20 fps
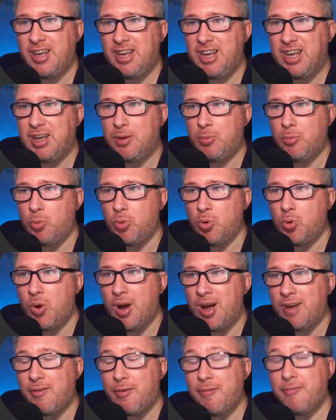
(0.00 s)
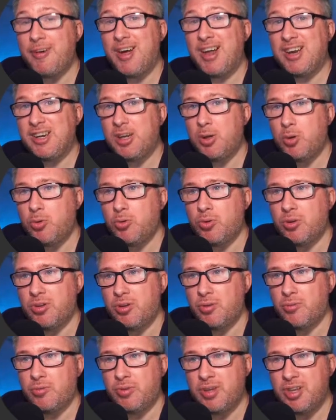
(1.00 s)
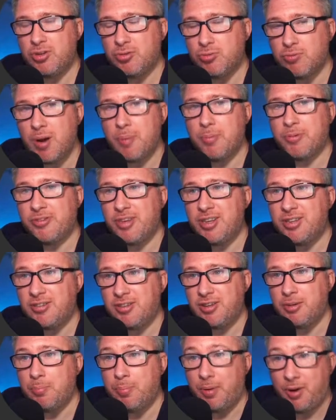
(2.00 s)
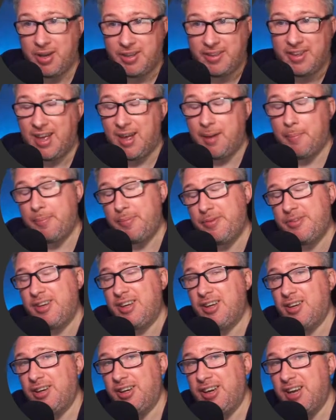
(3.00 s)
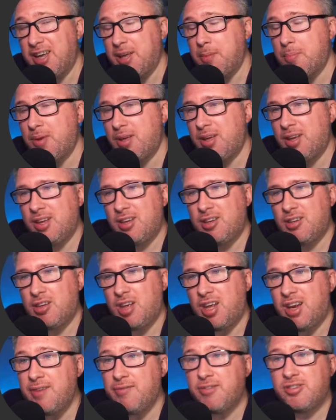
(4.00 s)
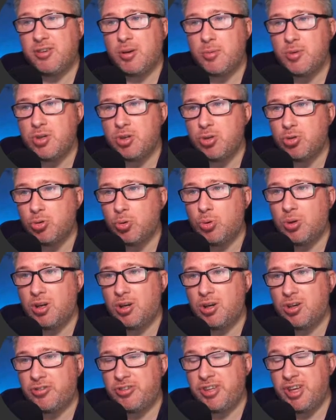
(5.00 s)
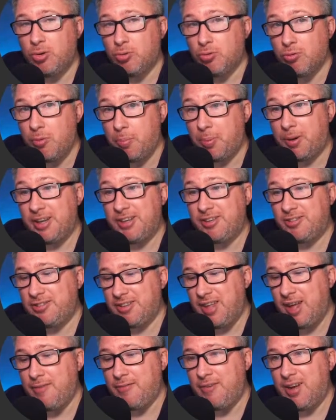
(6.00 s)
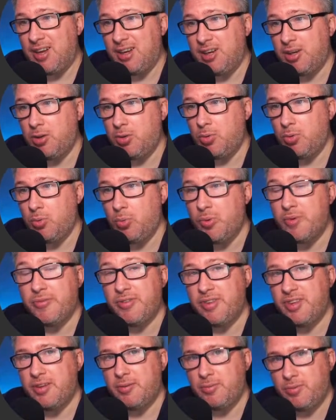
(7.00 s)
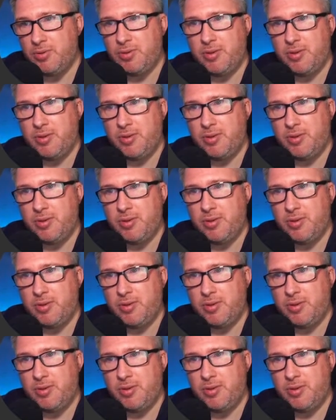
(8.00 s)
it will have a value that is represented by that particular name. And every time you use all args, it will replace that value with the